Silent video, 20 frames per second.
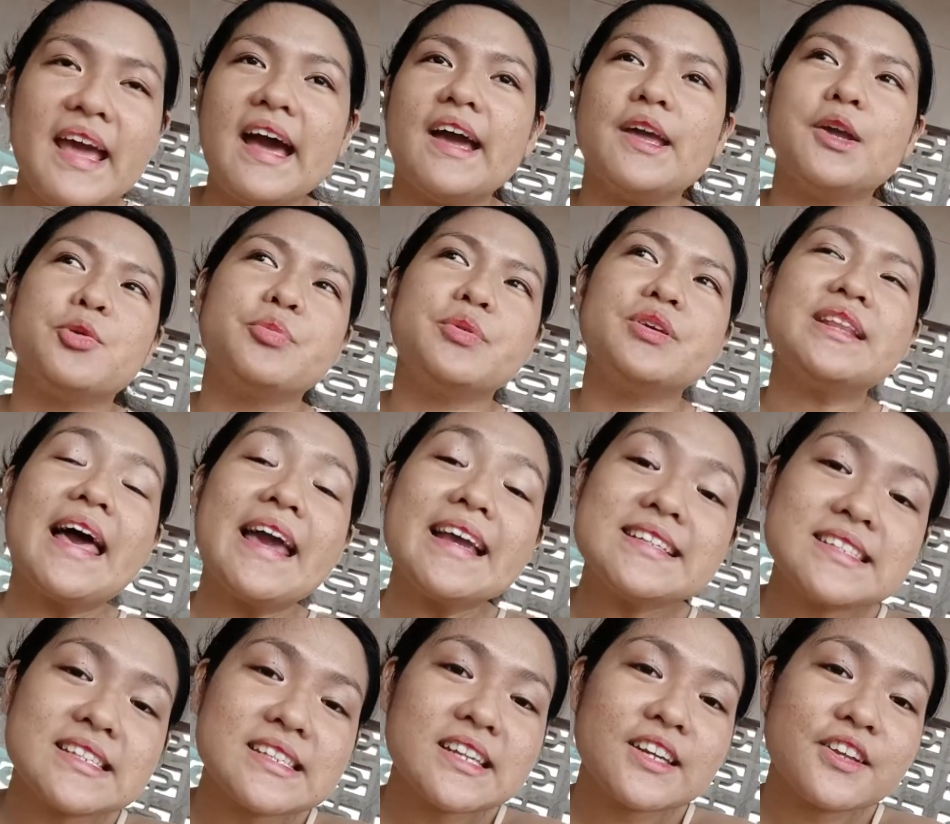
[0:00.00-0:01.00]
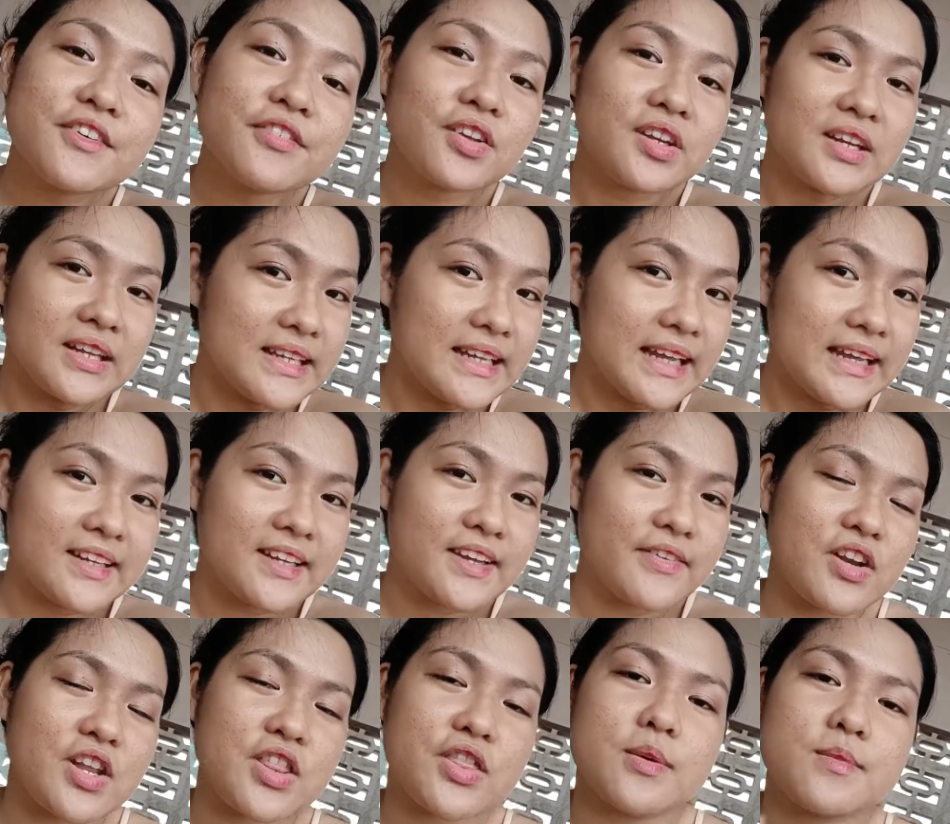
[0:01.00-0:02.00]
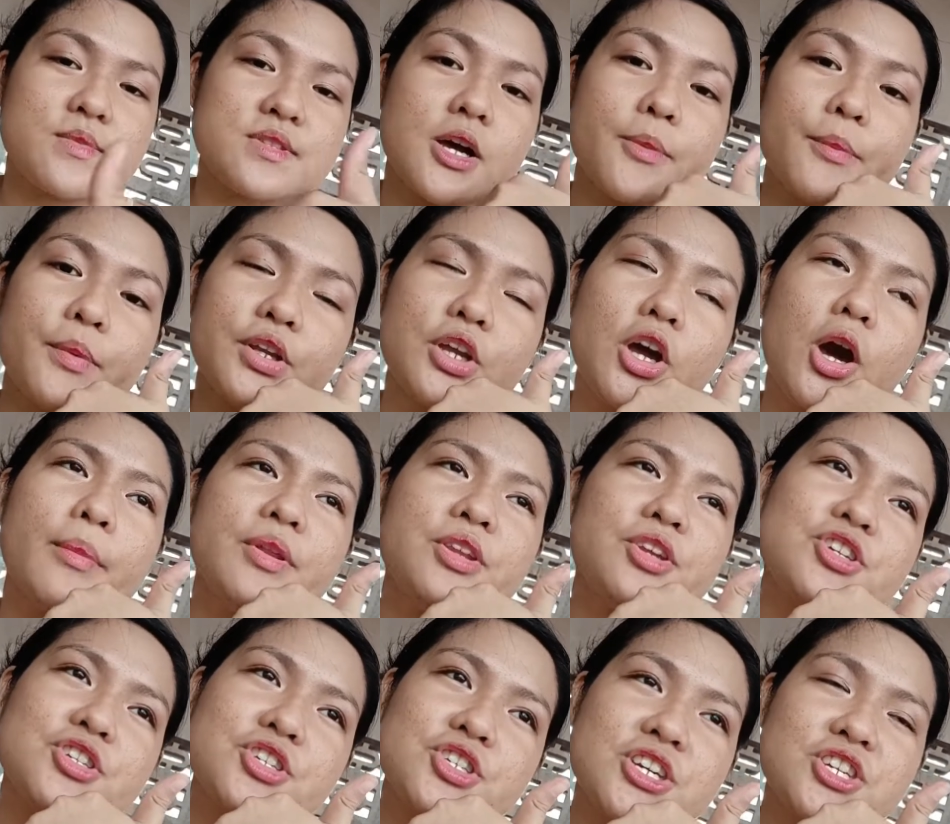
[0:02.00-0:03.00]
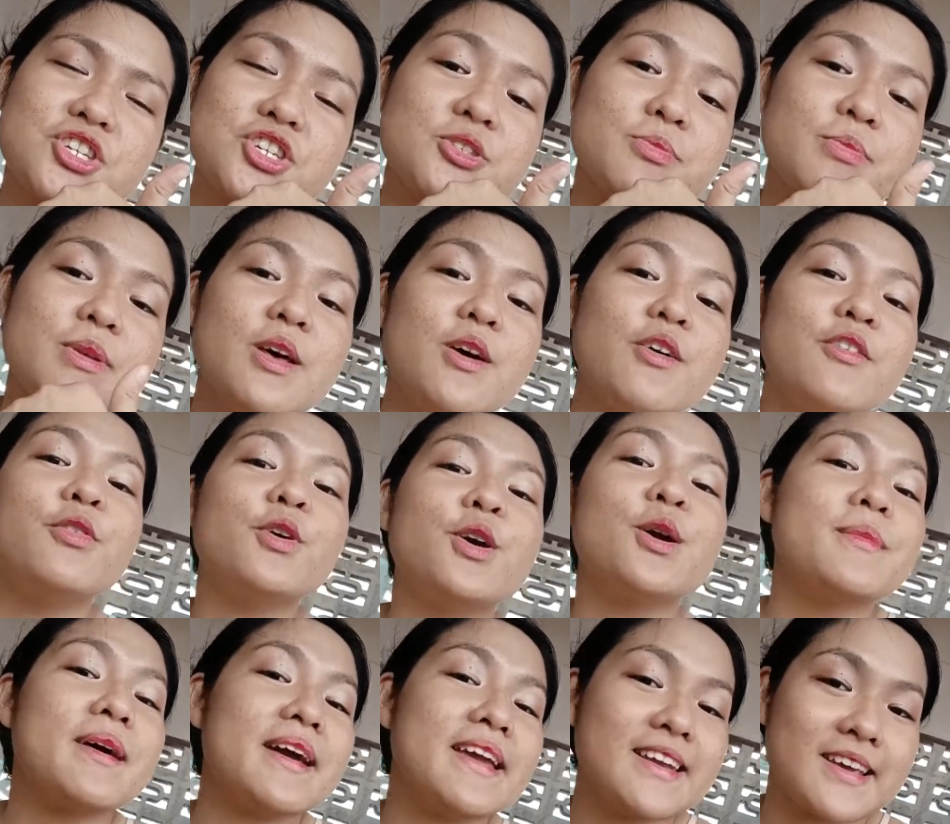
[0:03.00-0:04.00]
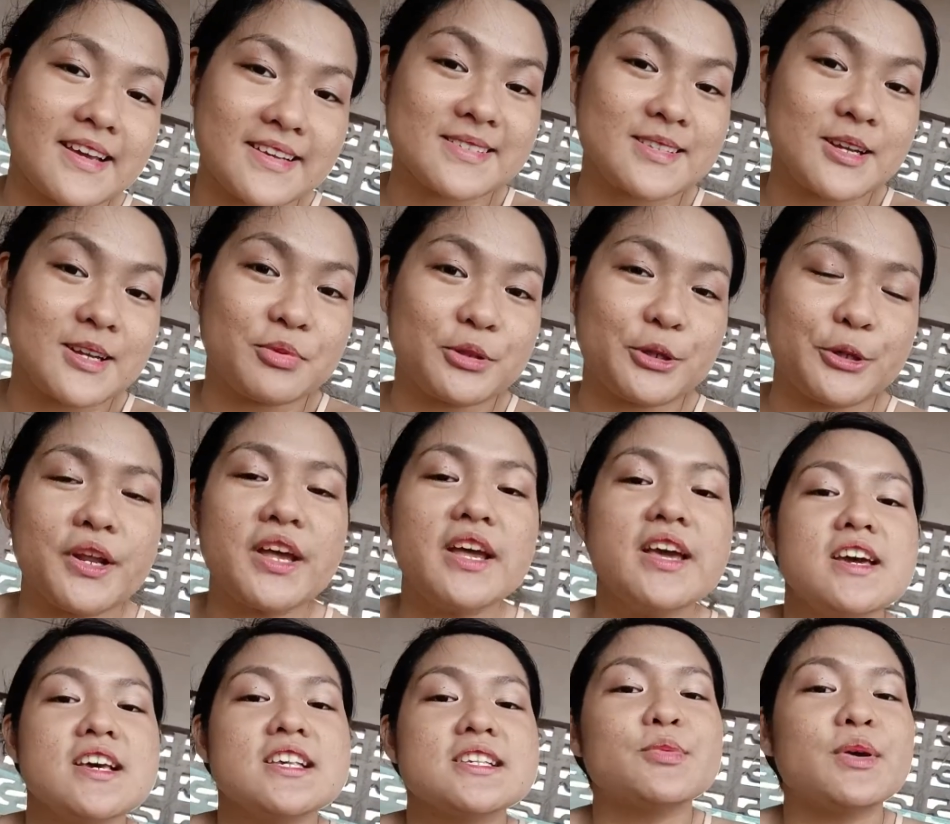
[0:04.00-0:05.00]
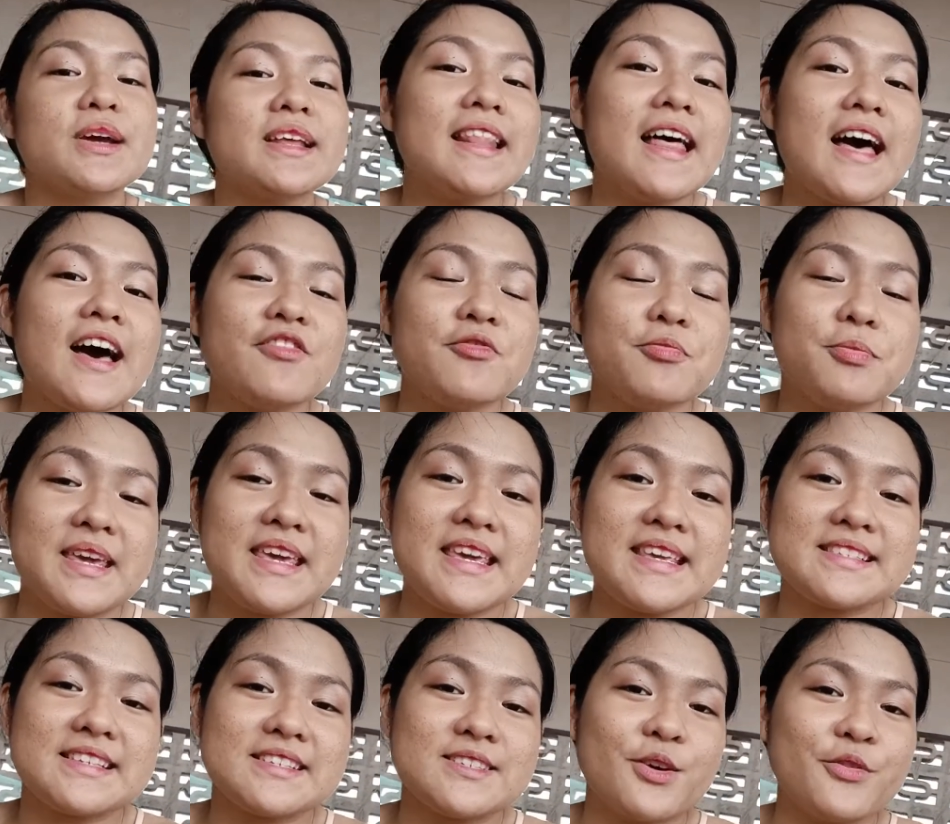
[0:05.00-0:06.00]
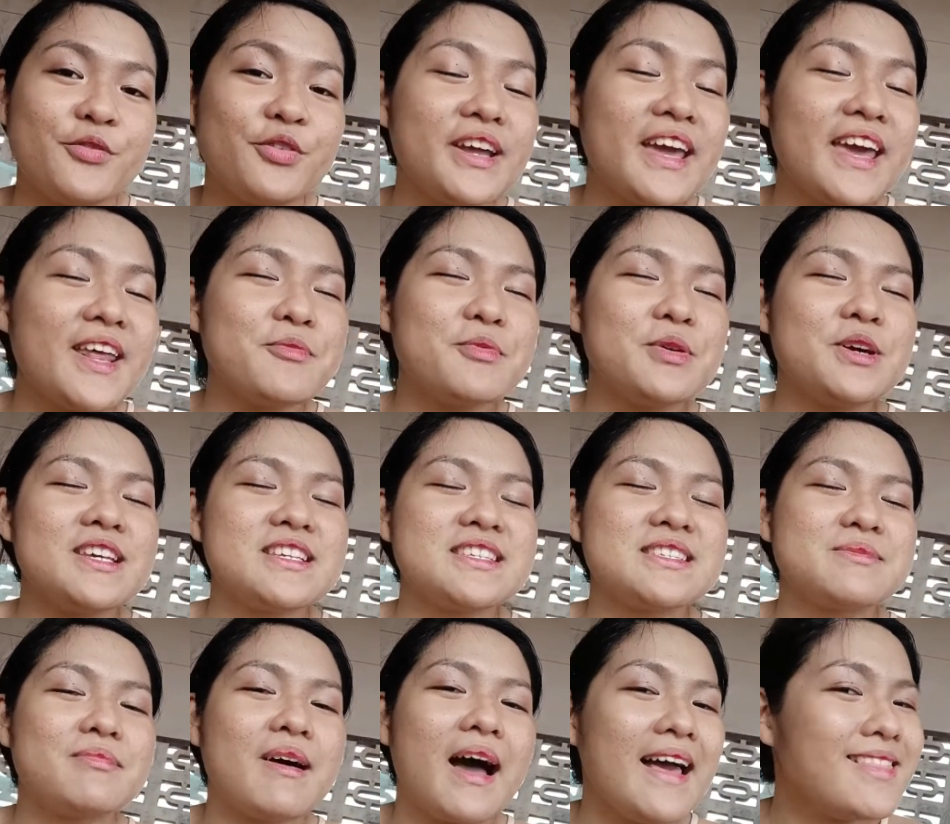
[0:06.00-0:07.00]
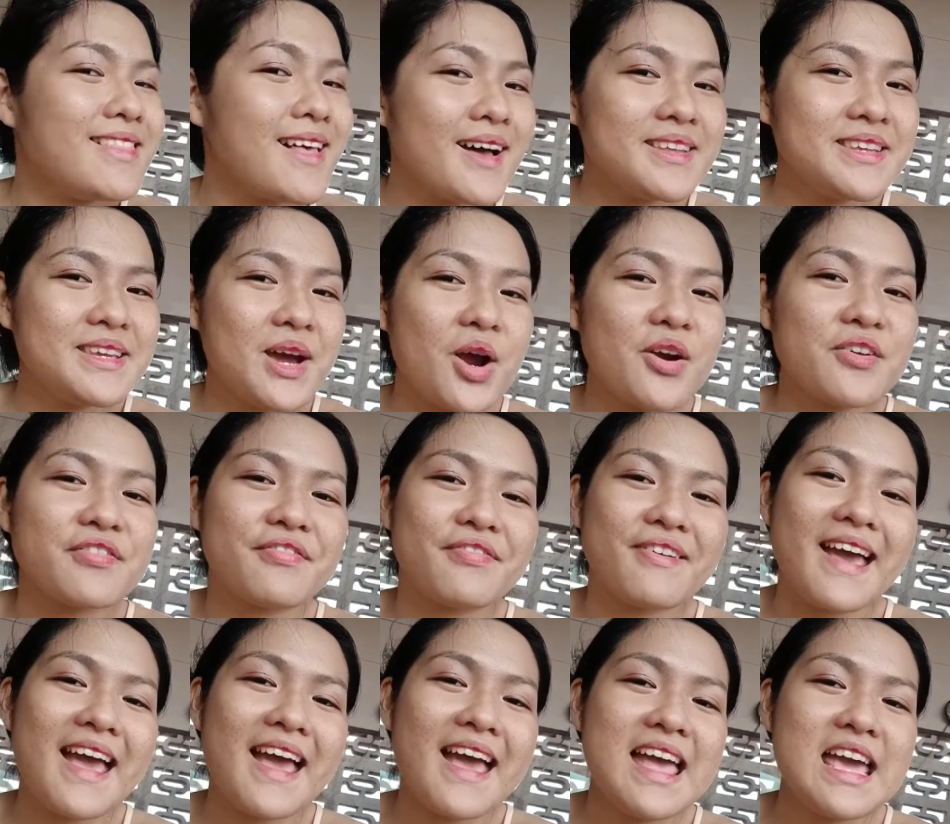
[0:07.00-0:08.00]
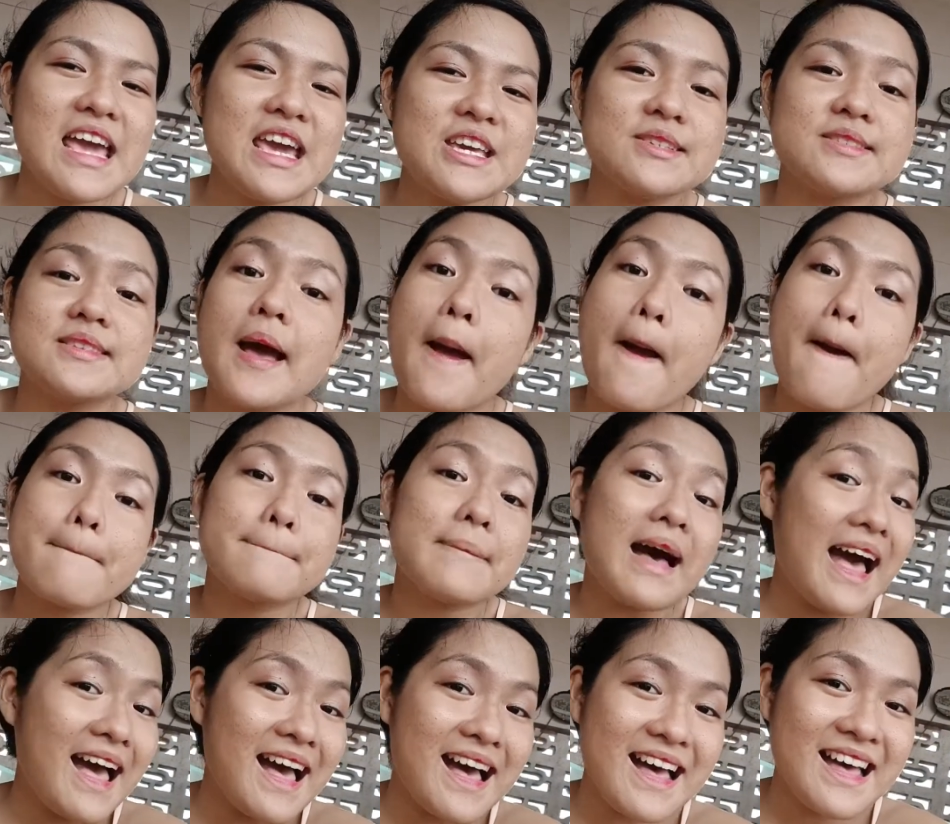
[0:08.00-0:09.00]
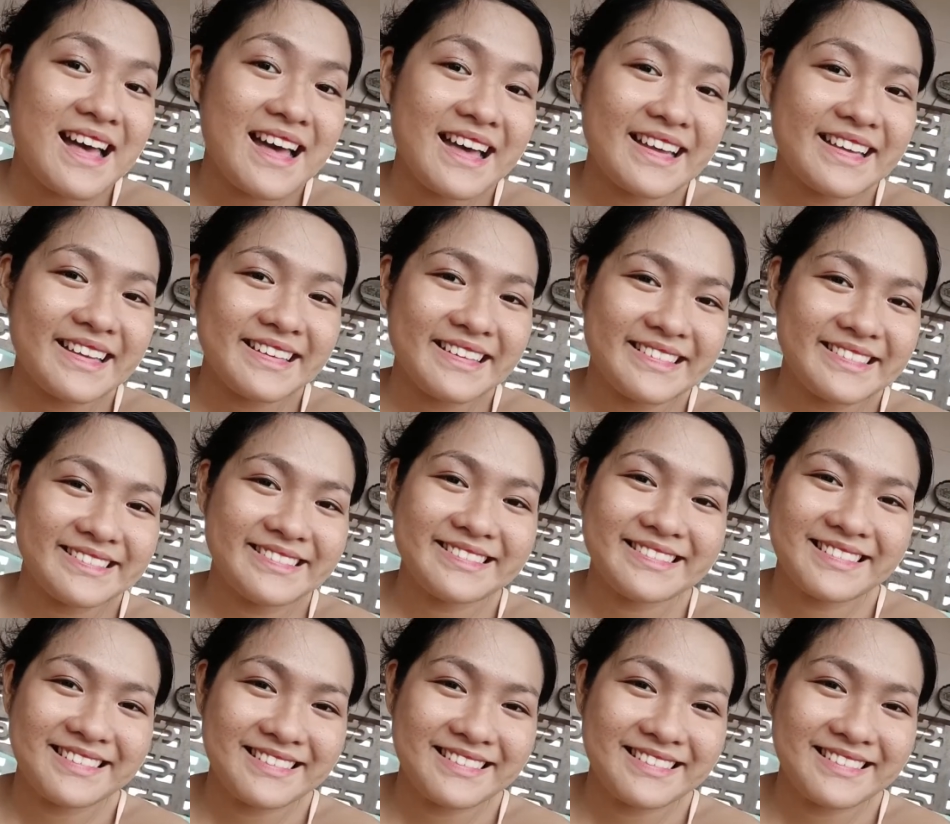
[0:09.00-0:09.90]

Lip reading: I hope you liked it, and if you did, kindly give it a thumbs up and comment your suggestions below for my next upload. Spread love, peace, and don't forget to put a smile on your face. Bye!